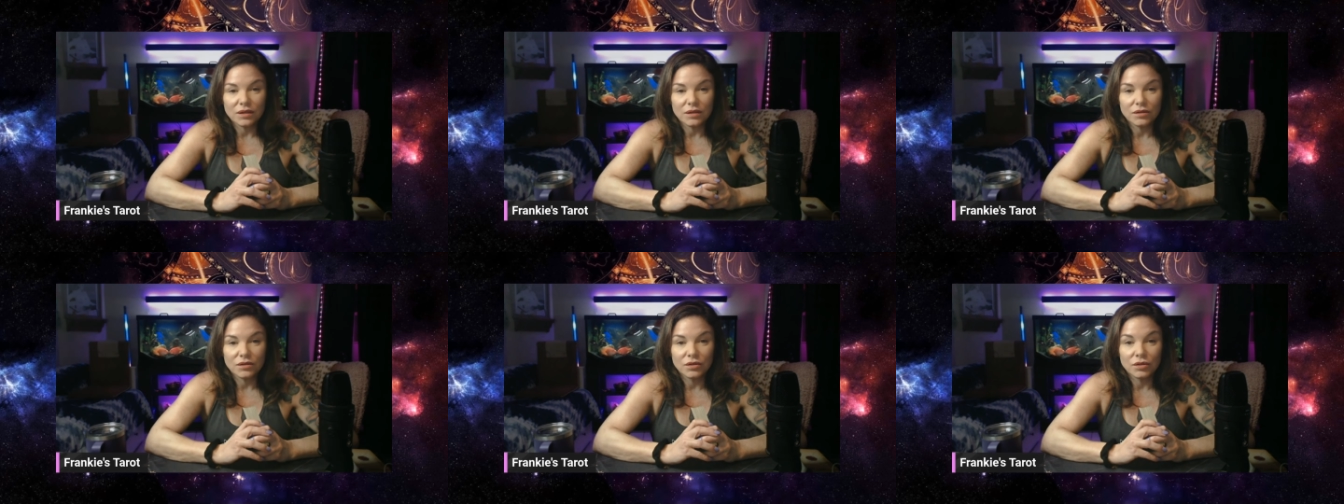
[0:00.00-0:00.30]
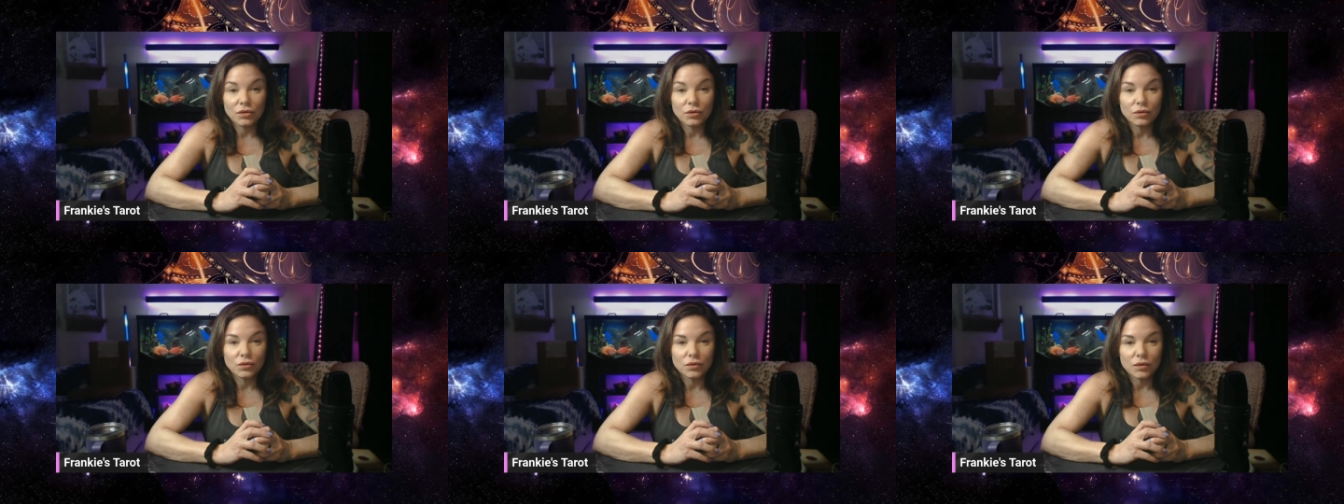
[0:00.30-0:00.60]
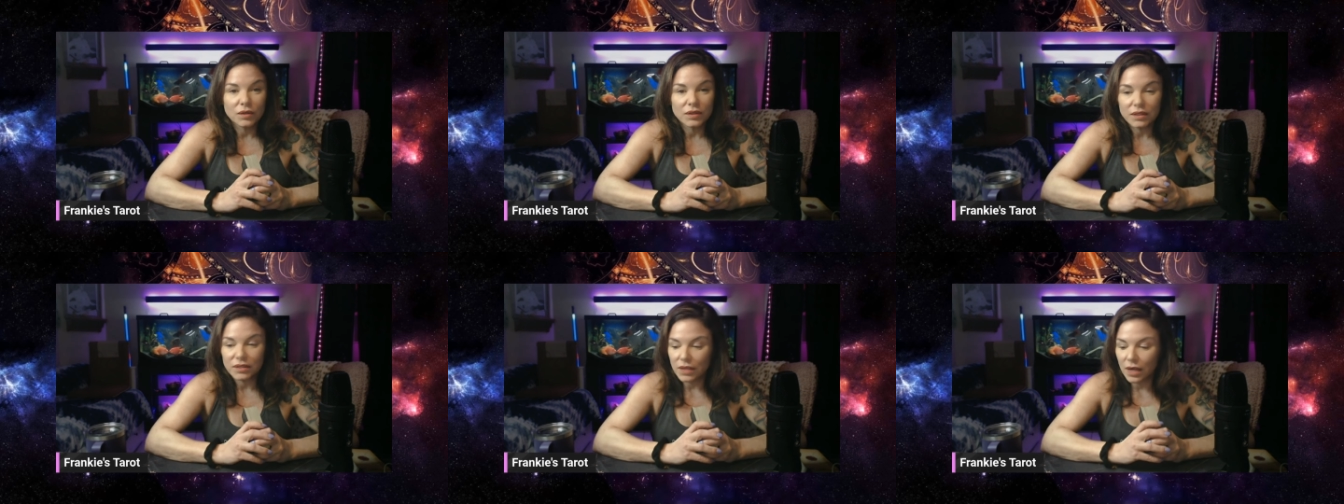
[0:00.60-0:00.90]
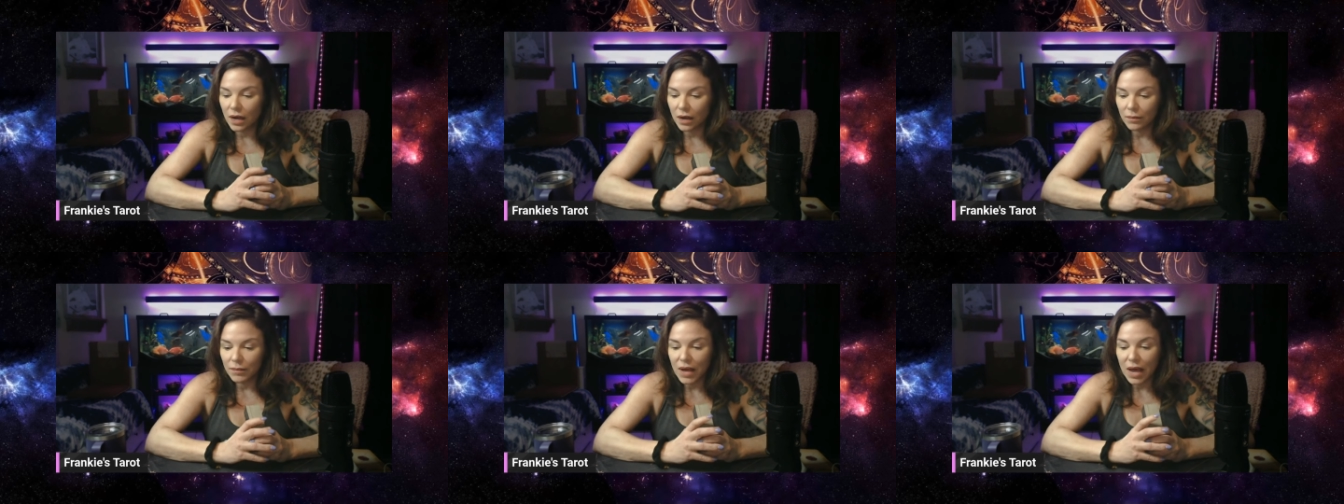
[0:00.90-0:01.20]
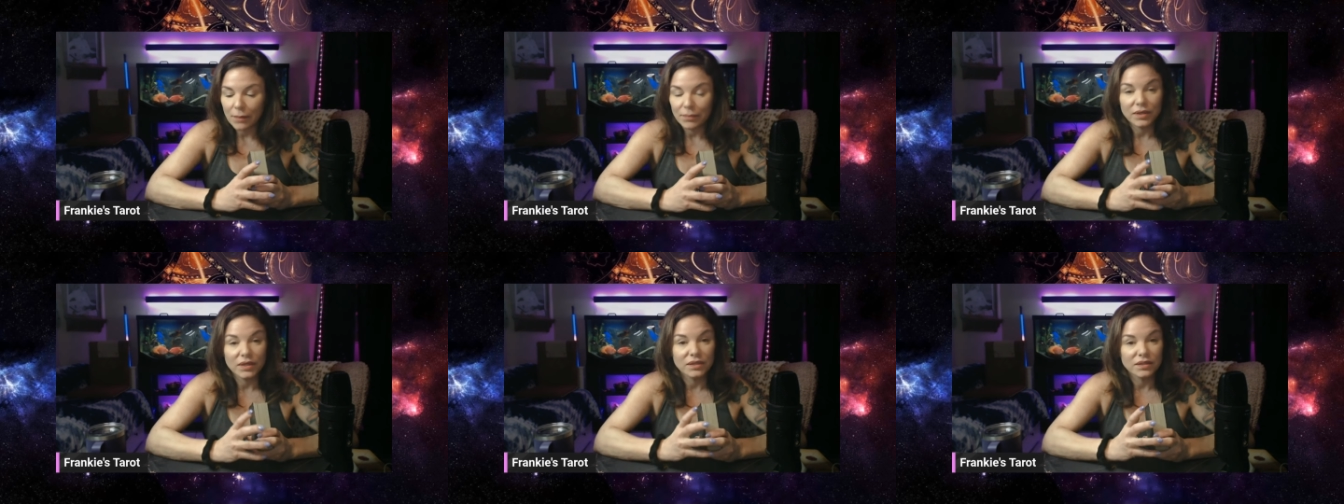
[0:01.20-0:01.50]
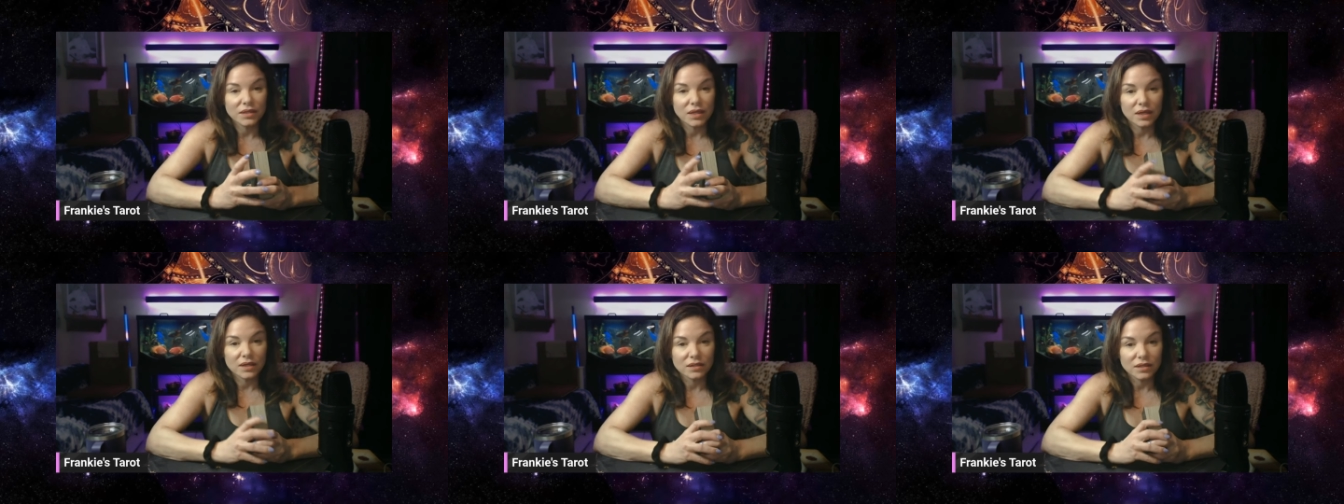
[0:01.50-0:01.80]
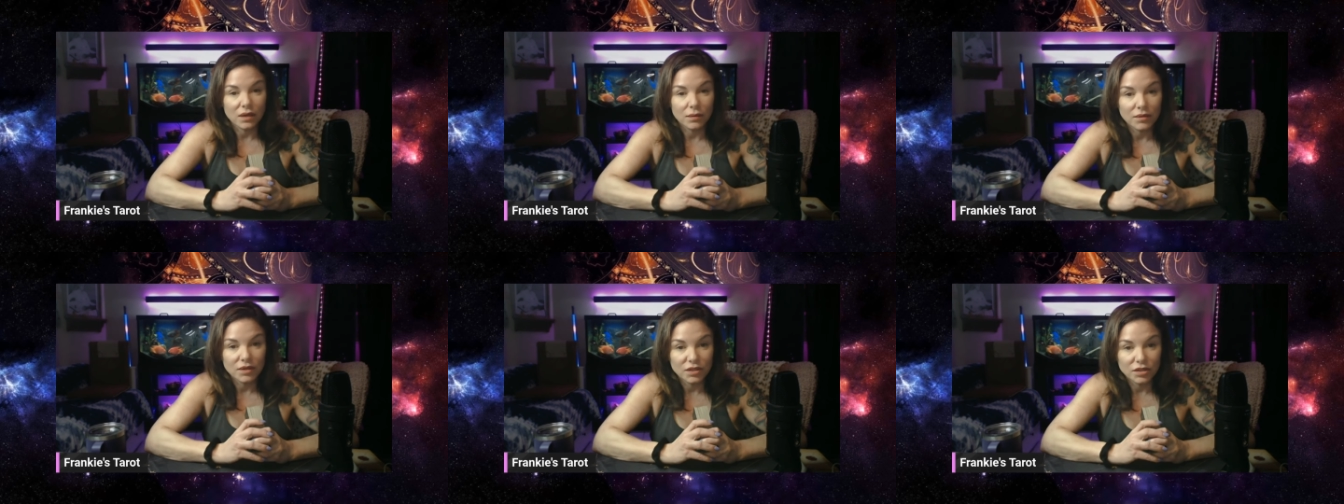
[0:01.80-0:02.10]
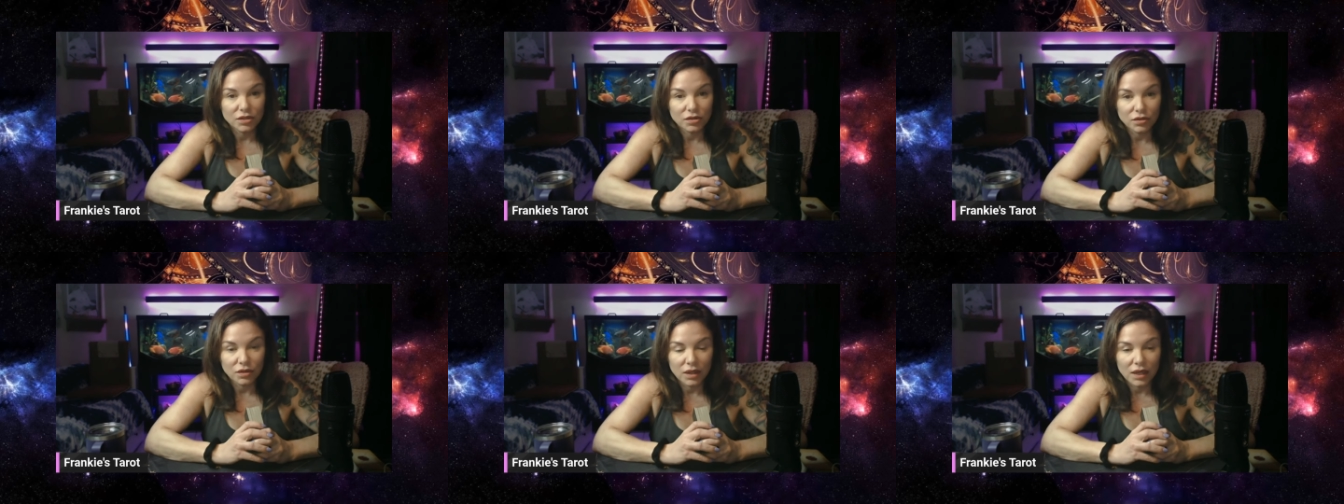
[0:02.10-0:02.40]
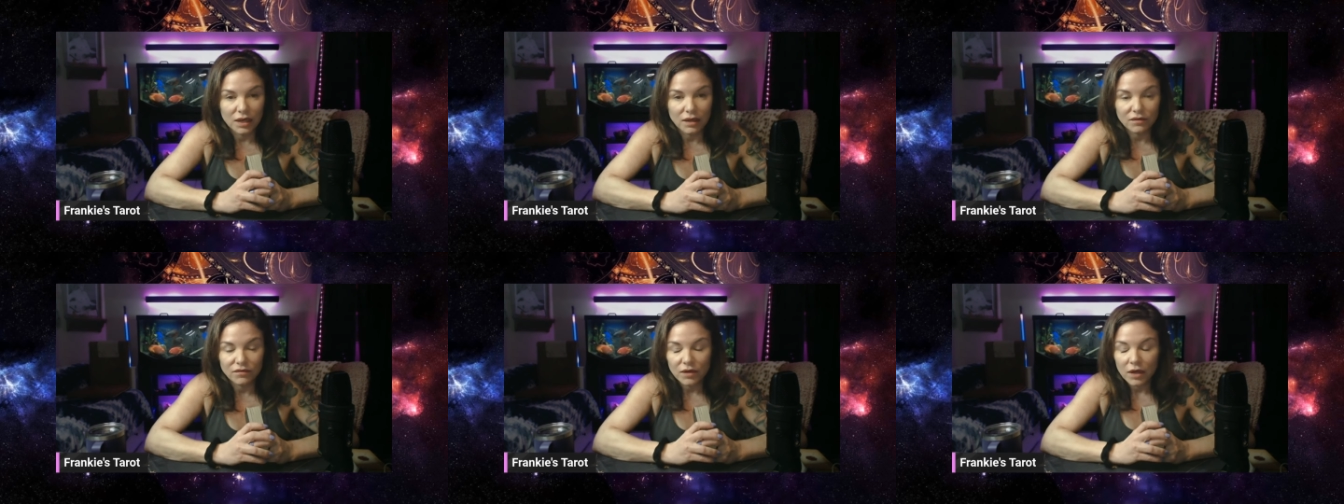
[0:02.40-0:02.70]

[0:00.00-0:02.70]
new happiness that has come into your life.